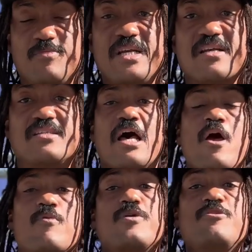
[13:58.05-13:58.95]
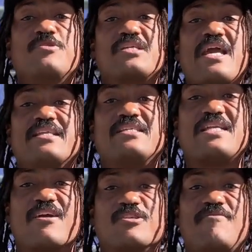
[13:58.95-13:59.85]
Because when you skate
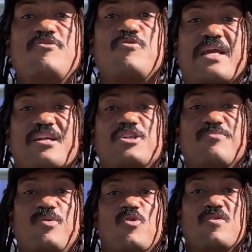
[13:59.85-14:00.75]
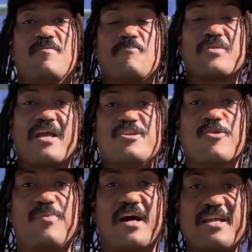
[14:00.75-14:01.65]
stairs, if you catch the board and
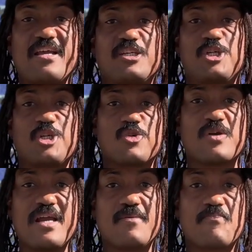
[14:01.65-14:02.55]
your body is straight,